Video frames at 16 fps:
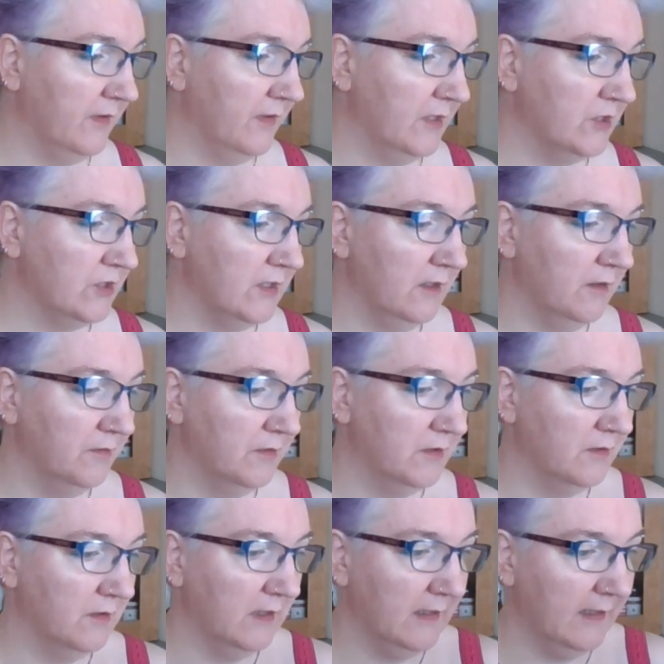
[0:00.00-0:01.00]
So
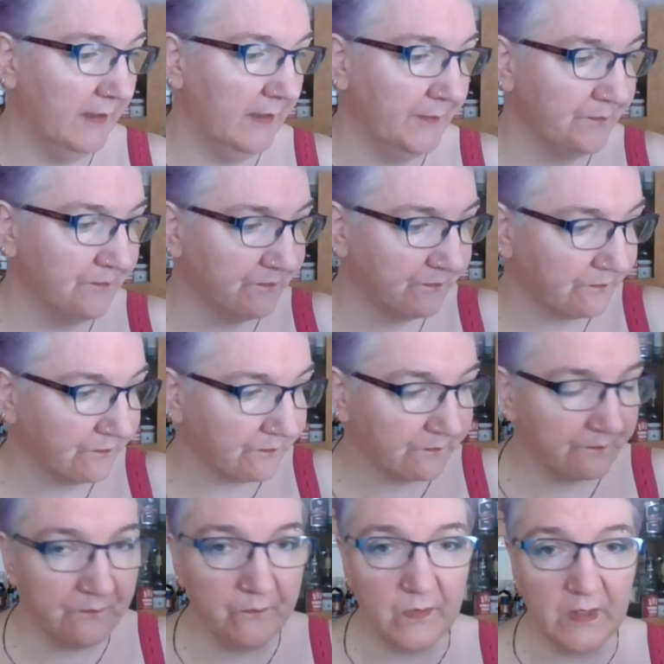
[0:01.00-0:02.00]
this, unlike the
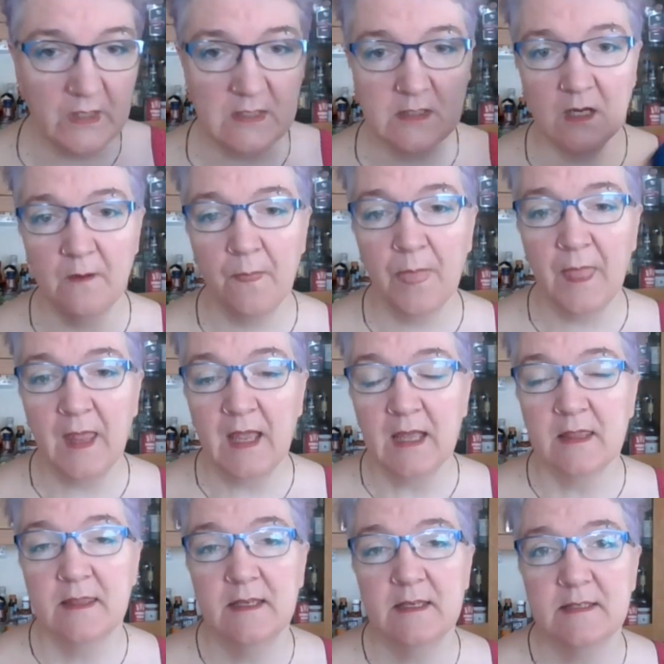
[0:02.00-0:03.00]
other mystery crochet
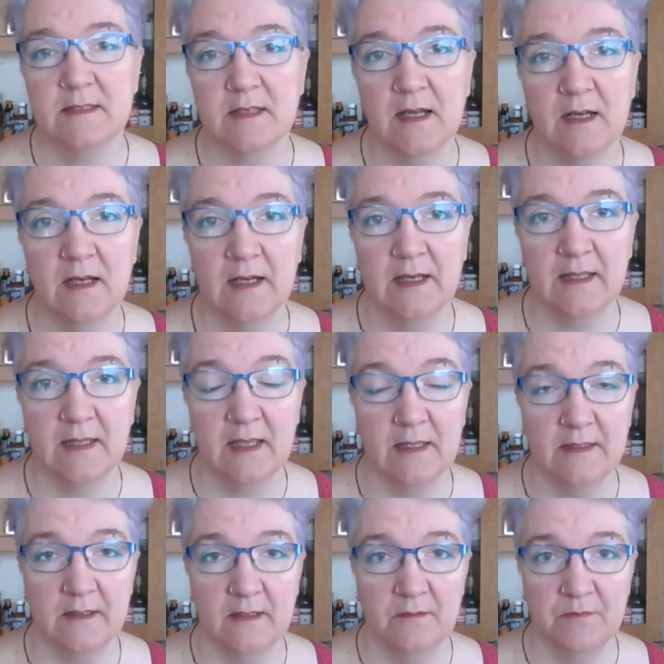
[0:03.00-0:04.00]
alongs that they've done,
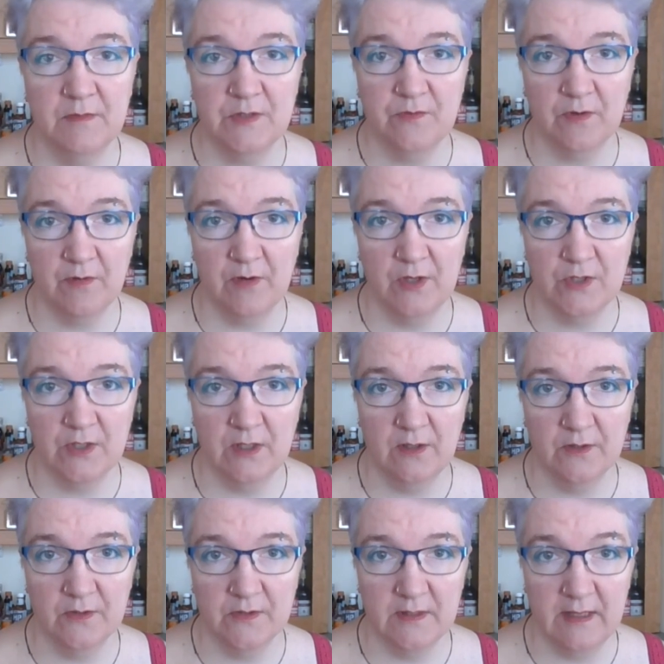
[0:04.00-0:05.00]
was
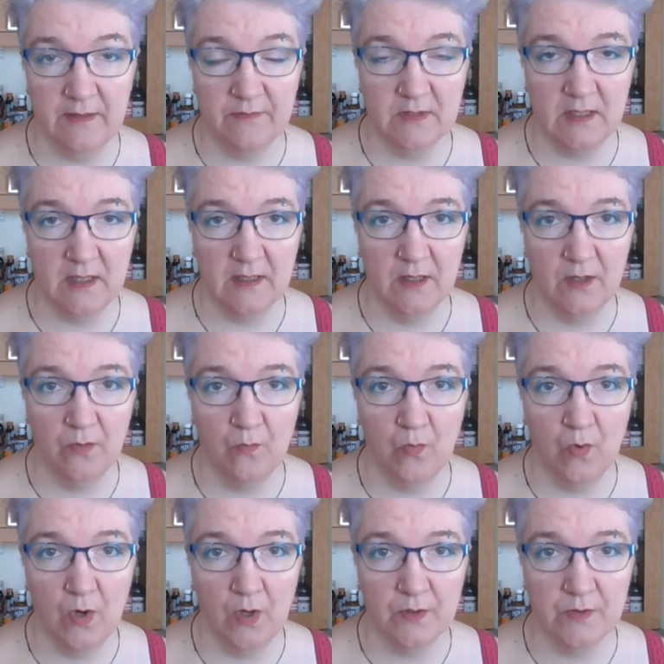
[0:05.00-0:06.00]
uniquely useful to
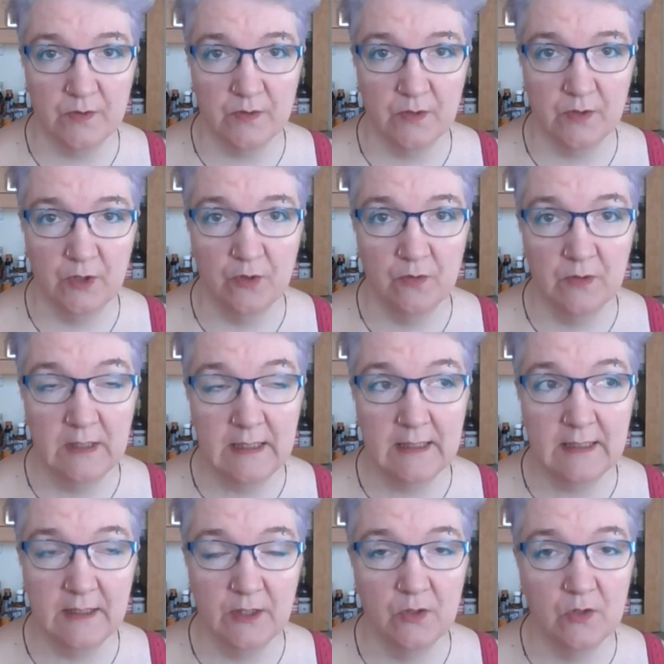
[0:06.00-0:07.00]
me because
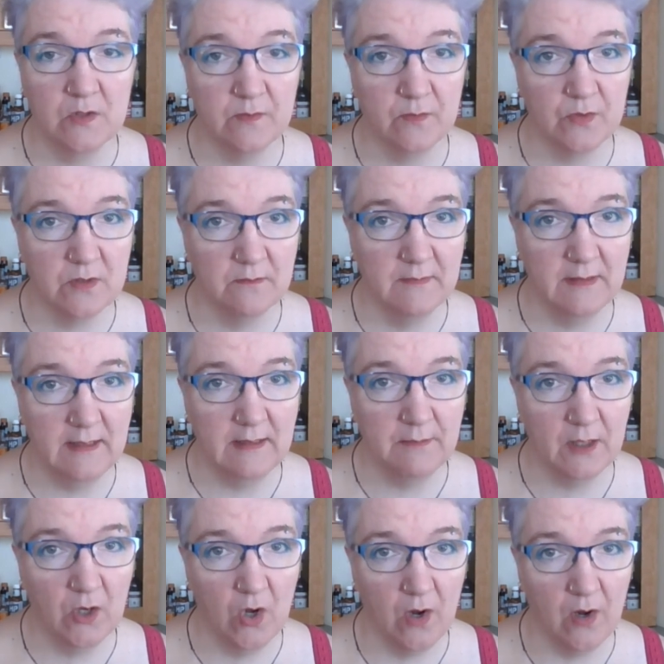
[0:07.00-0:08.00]
it
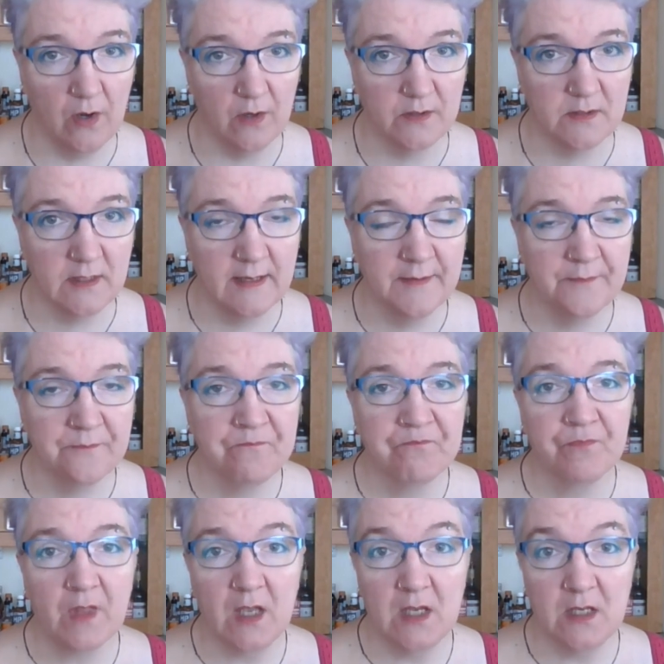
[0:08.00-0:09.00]
started during the period of the
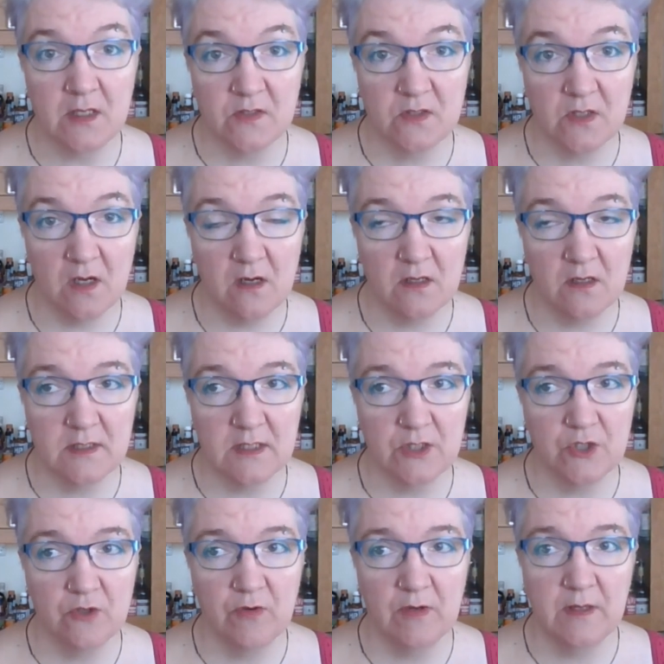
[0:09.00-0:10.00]
year when I decided I
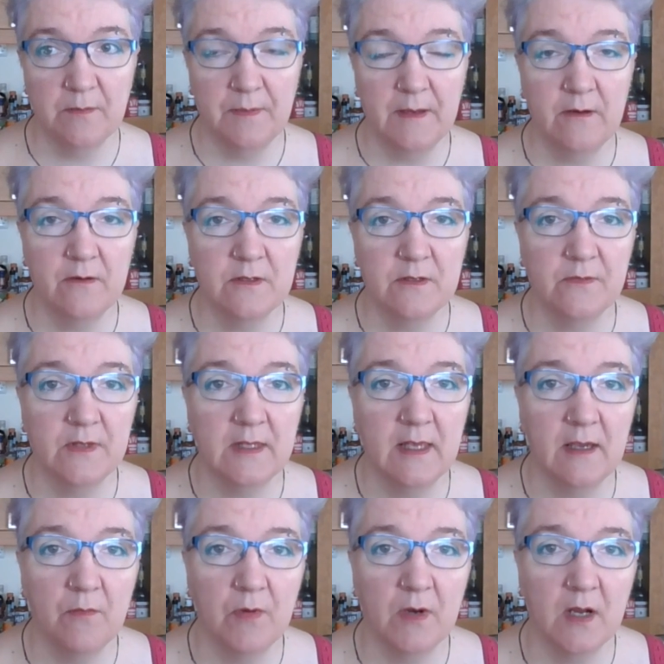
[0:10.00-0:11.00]
wasn't going to buy yarn.